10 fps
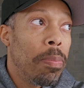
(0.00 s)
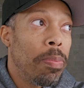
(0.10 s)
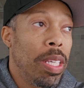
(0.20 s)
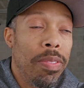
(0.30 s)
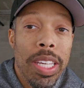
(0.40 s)

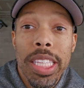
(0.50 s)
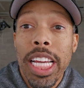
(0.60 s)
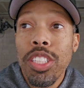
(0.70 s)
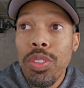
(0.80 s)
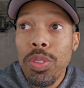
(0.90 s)
event
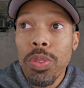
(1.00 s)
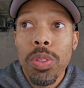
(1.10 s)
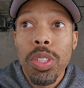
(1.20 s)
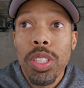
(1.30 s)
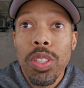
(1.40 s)
that
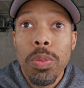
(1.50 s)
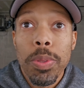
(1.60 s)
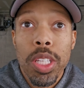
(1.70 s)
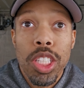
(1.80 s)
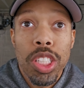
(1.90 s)
you
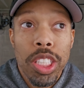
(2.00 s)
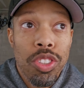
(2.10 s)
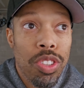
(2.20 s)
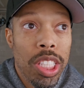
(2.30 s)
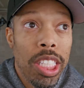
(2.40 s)
potentially
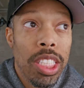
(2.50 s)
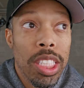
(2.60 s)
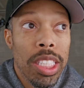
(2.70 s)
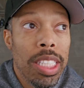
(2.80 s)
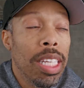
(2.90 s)

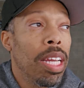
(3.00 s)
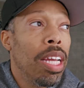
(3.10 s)
strategically